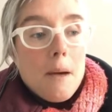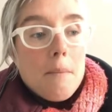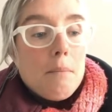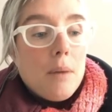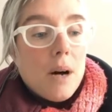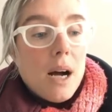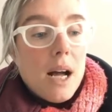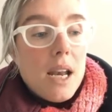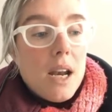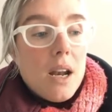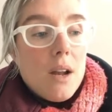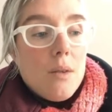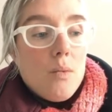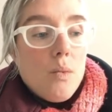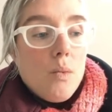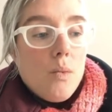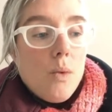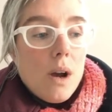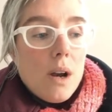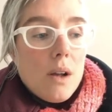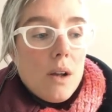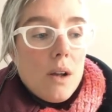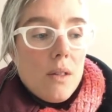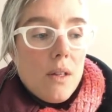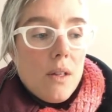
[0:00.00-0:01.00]
But
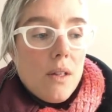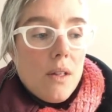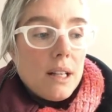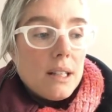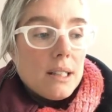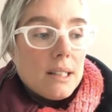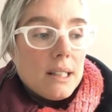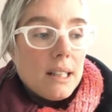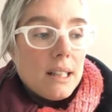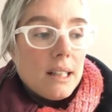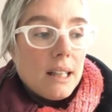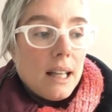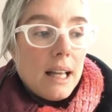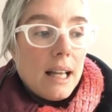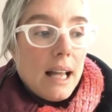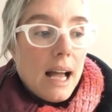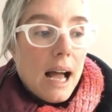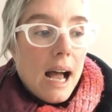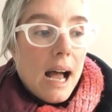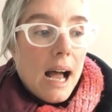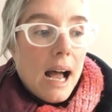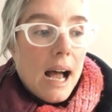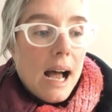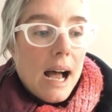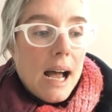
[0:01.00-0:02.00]
one of the things that like
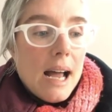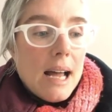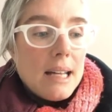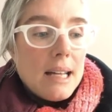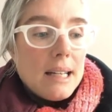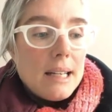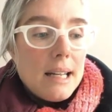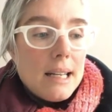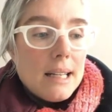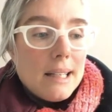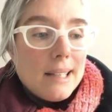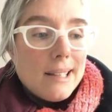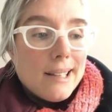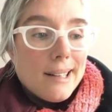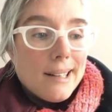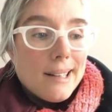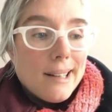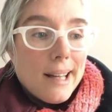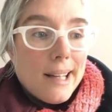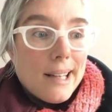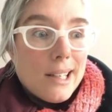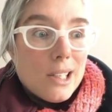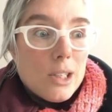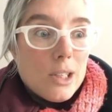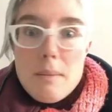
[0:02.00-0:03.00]
I needed to
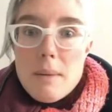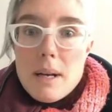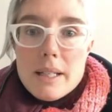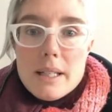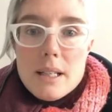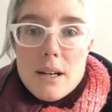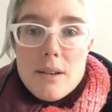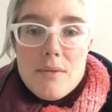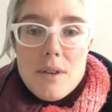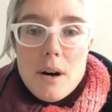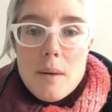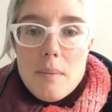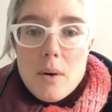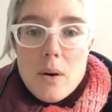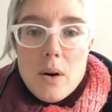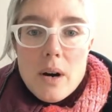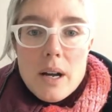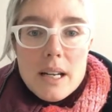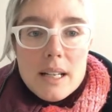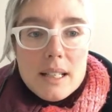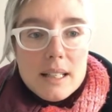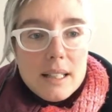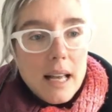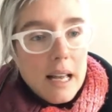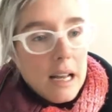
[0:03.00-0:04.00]
like train myself up
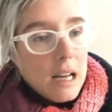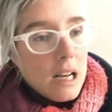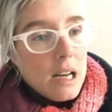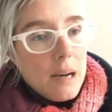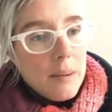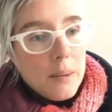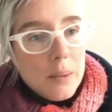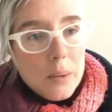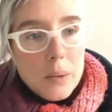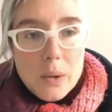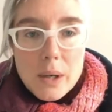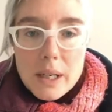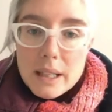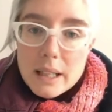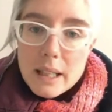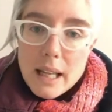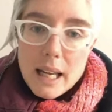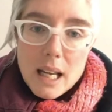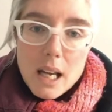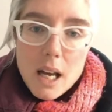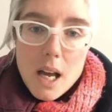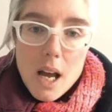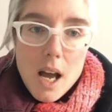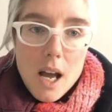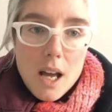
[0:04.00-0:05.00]
on is like number one,
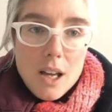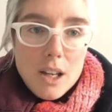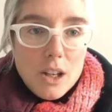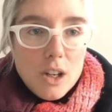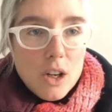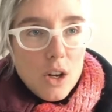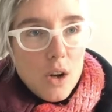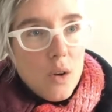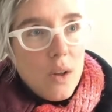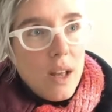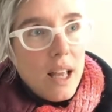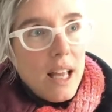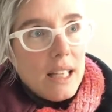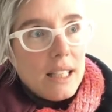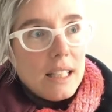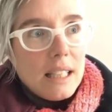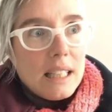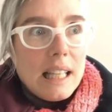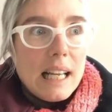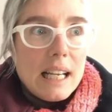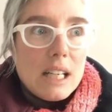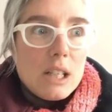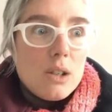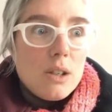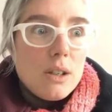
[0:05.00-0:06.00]
like
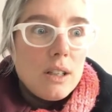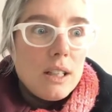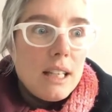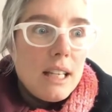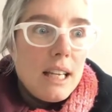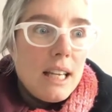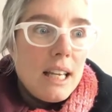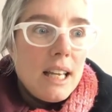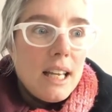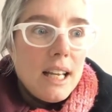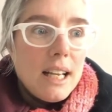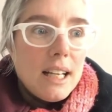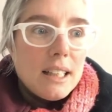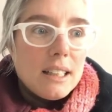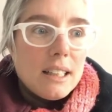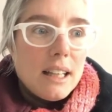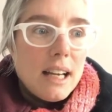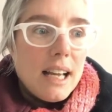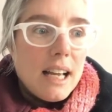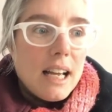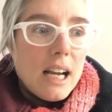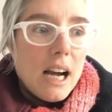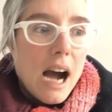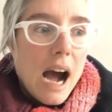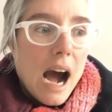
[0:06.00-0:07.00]
intellectually,
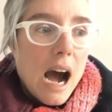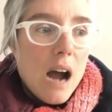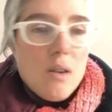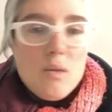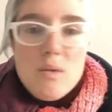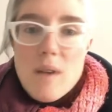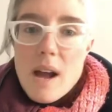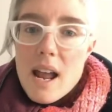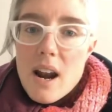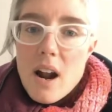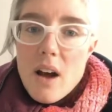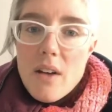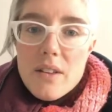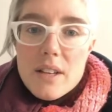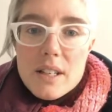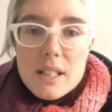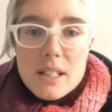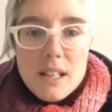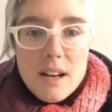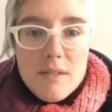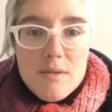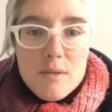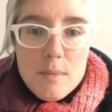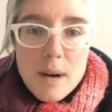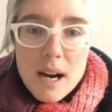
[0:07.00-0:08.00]
like I read all this
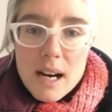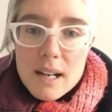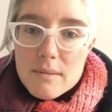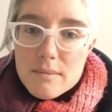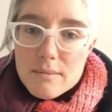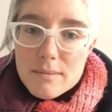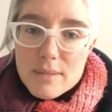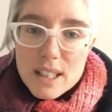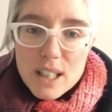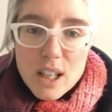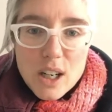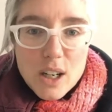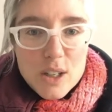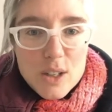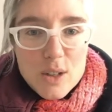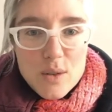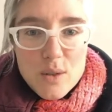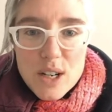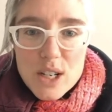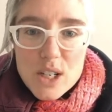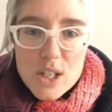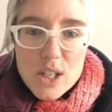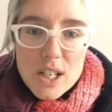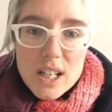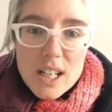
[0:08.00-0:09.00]
stuff about
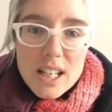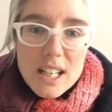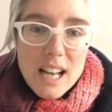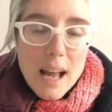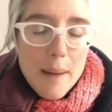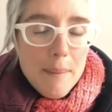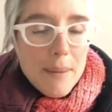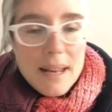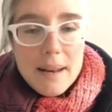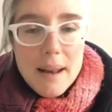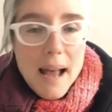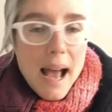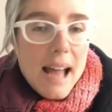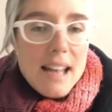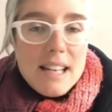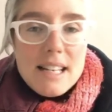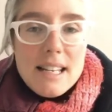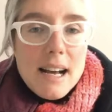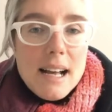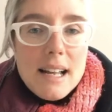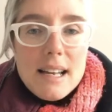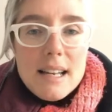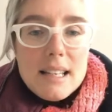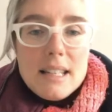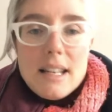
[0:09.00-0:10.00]
incarceration. I mean, I'd
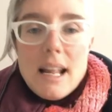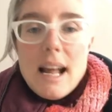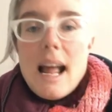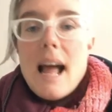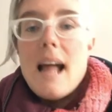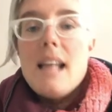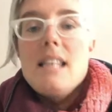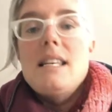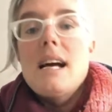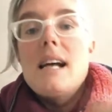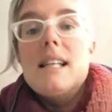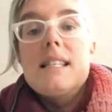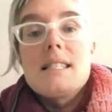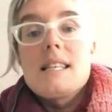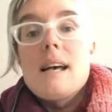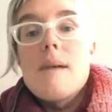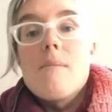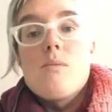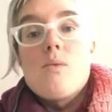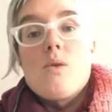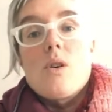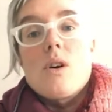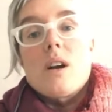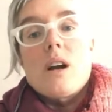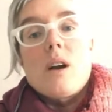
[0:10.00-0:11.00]
done
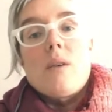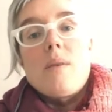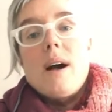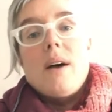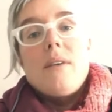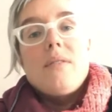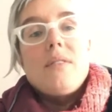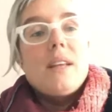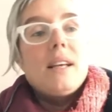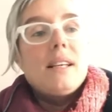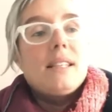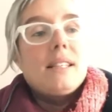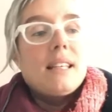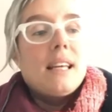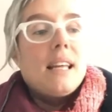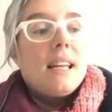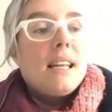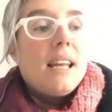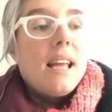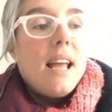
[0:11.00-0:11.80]
some work around this,